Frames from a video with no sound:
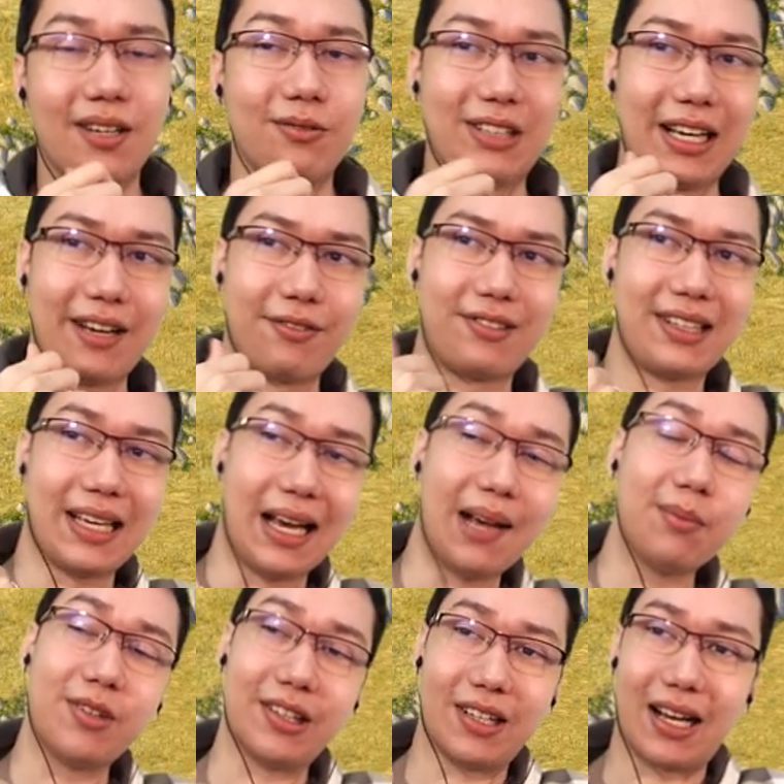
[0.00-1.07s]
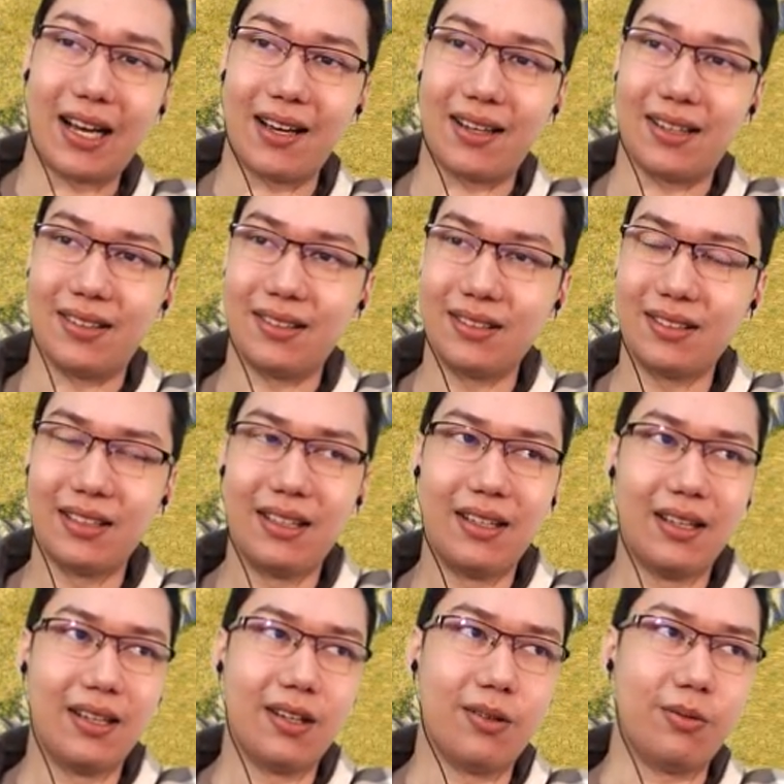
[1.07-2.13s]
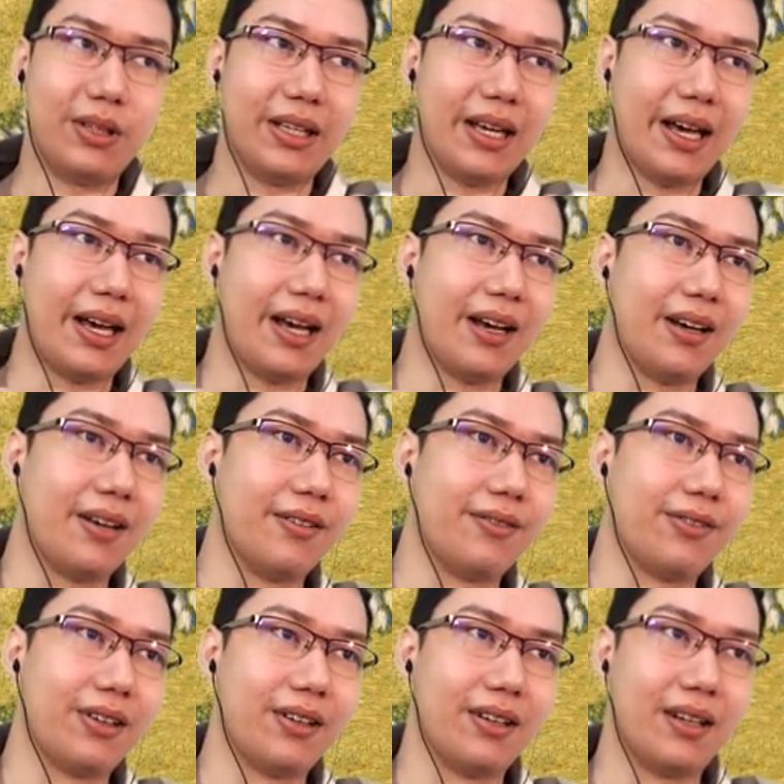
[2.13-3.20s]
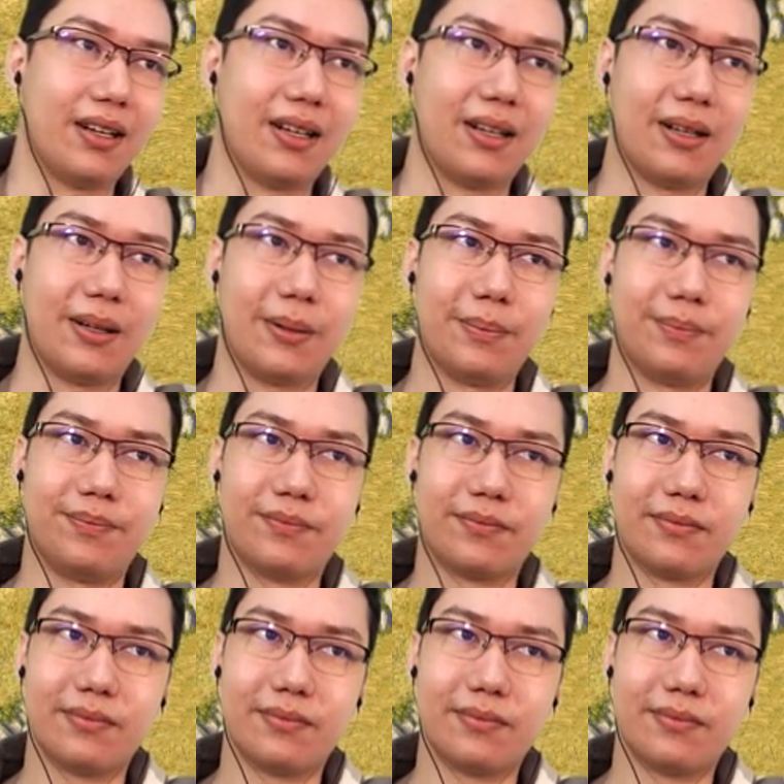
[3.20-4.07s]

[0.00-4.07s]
We have Cameron Highlands, we have um,